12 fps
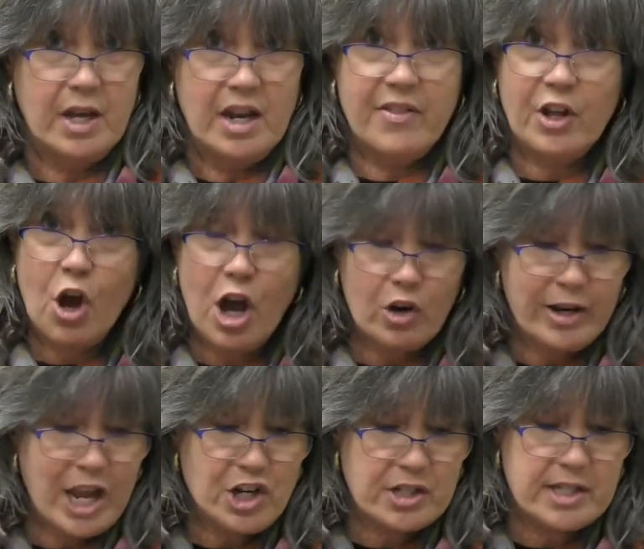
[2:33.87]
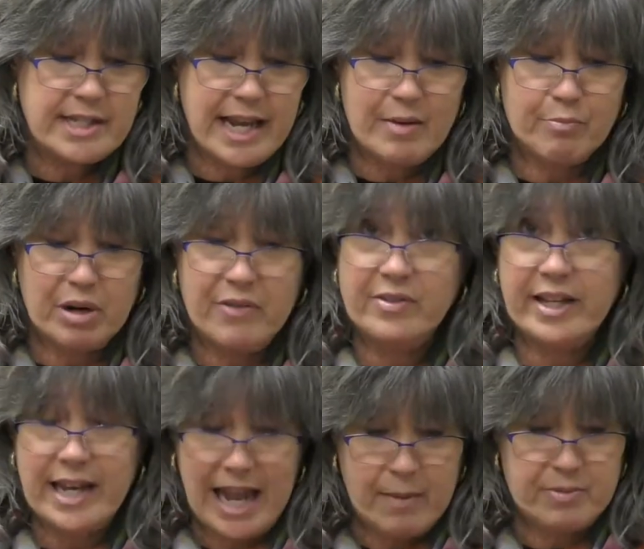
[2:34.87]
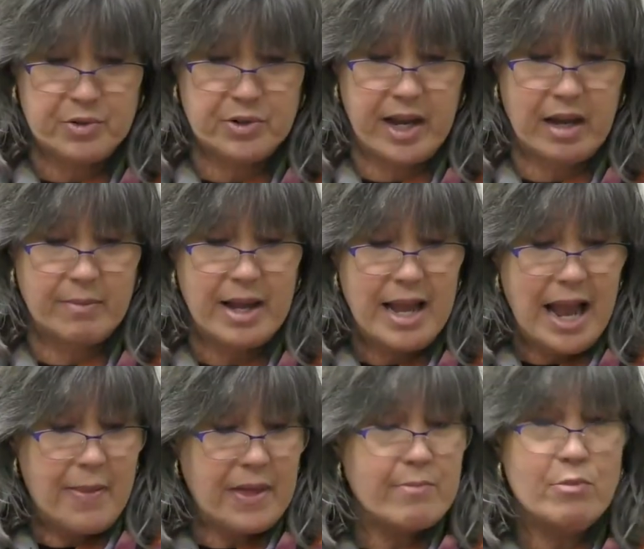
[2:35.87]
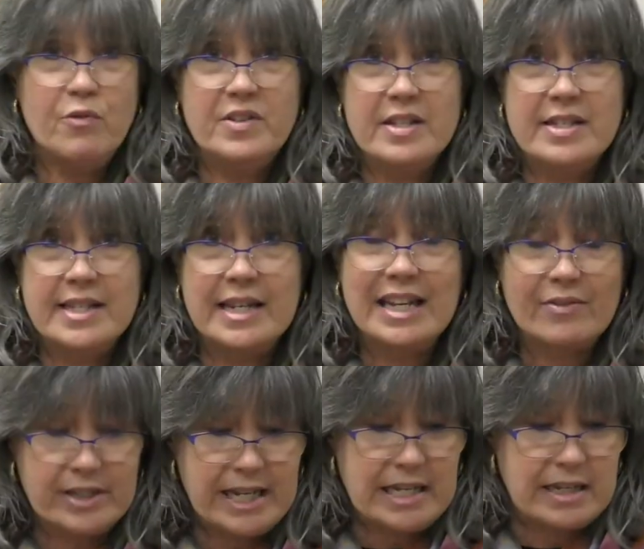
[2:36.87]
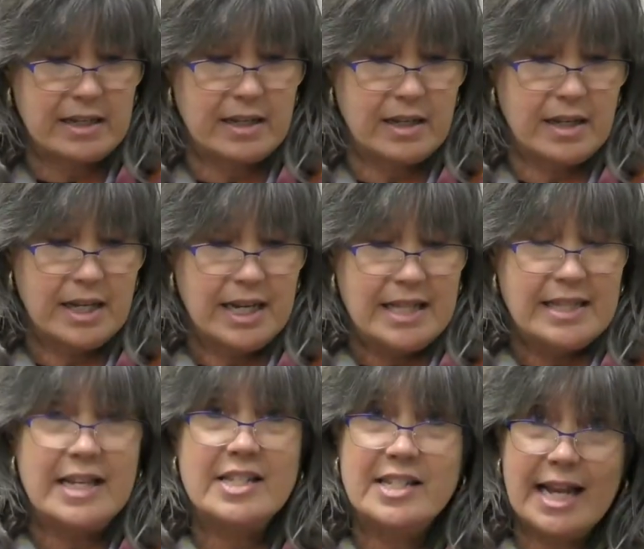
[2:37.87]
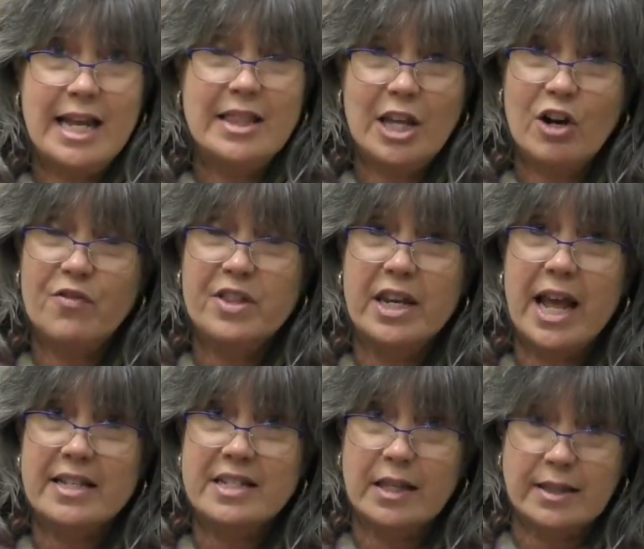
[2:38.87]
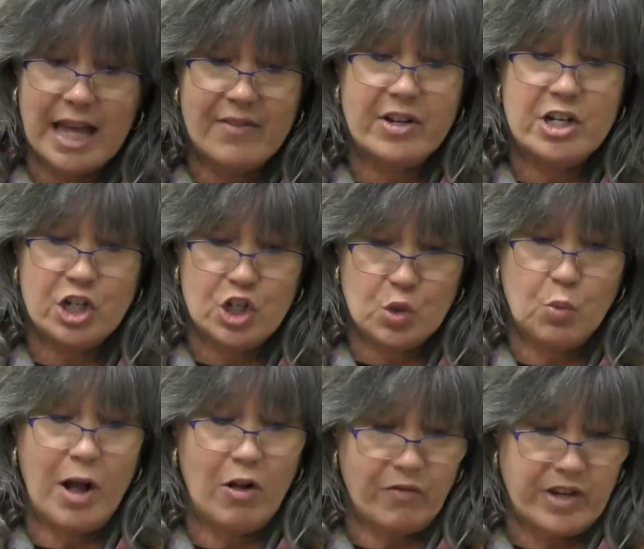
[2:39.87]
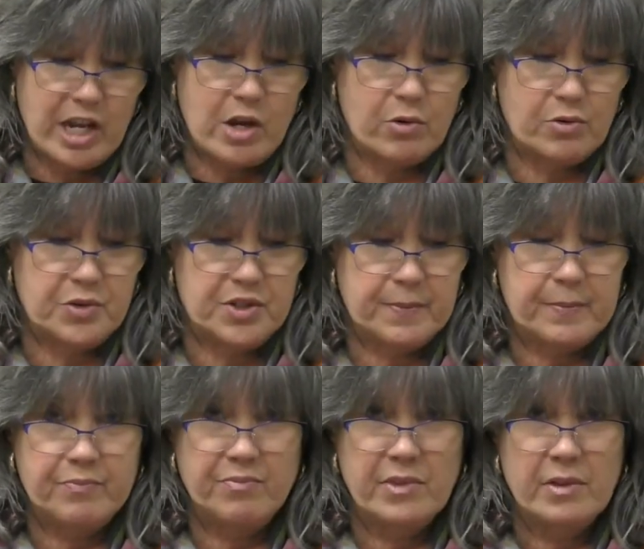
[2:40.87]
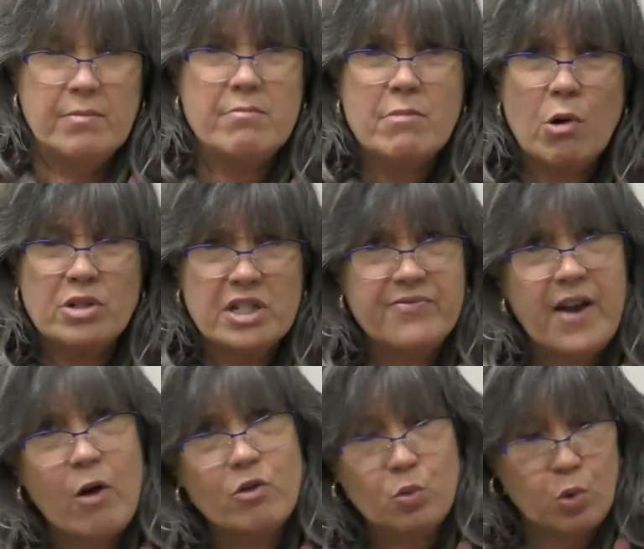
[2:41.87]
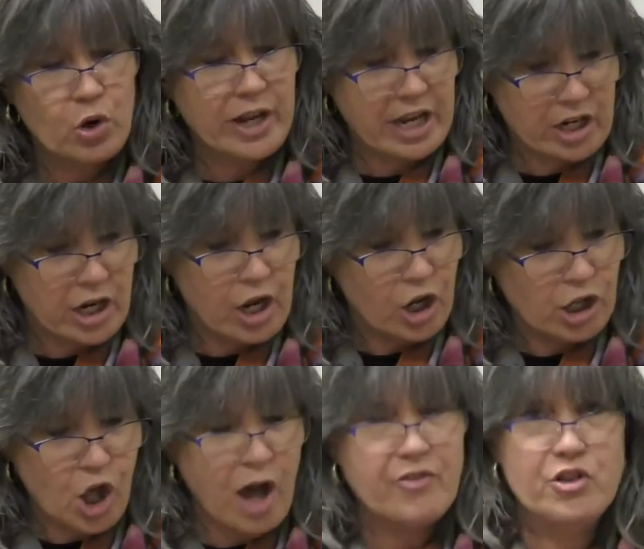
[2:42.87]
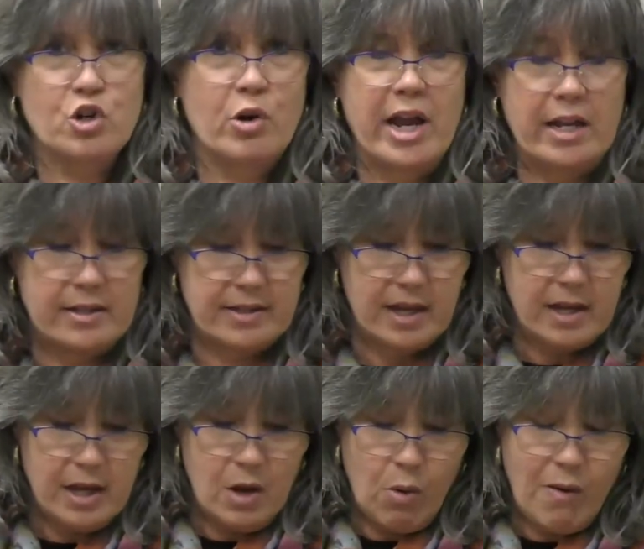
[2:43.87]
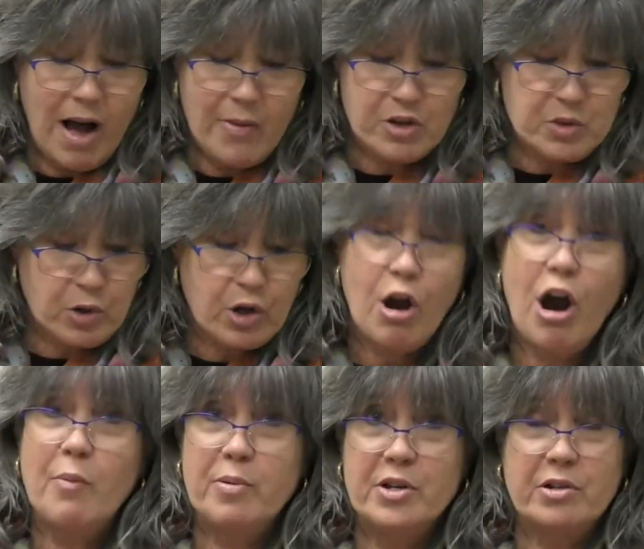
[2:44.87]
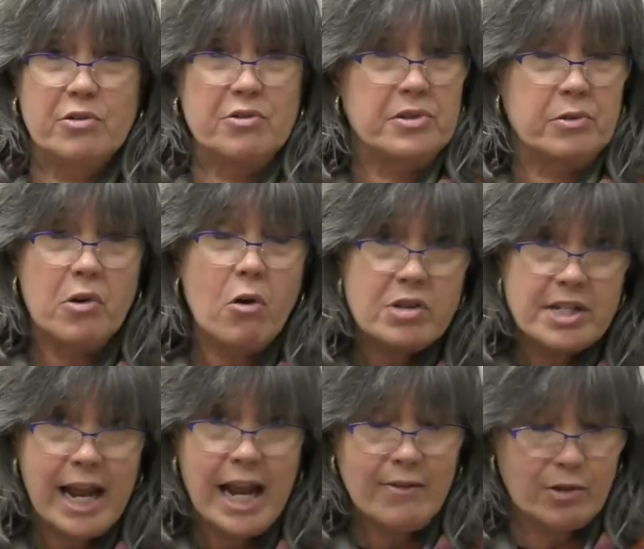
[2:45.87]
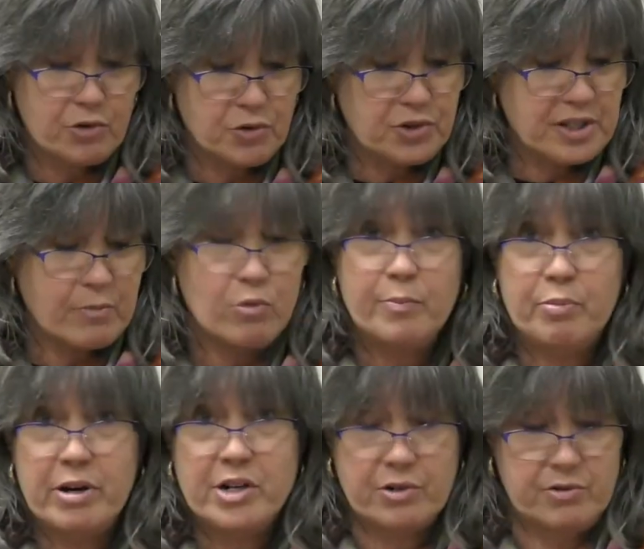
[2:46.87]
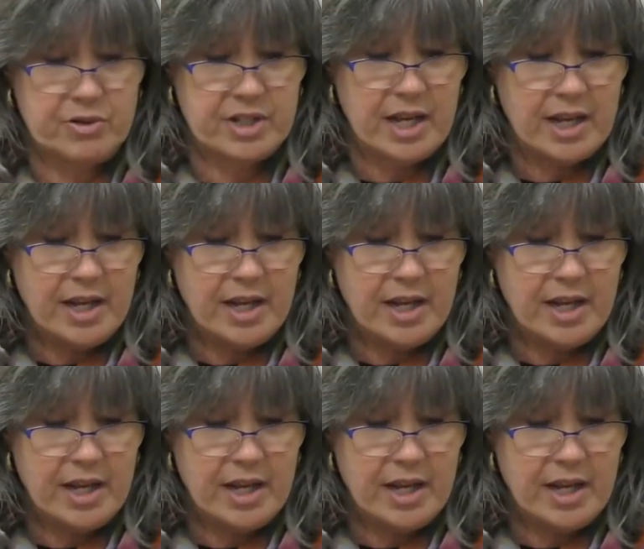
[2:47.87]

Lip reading: Now, the congregation stayed briefly in Amsterdam and then moved to the city of Leiden. They stayed there for the next 11 to 12 years. Most found work in cloth trades, while others were carpenters or tailors, or some were printers.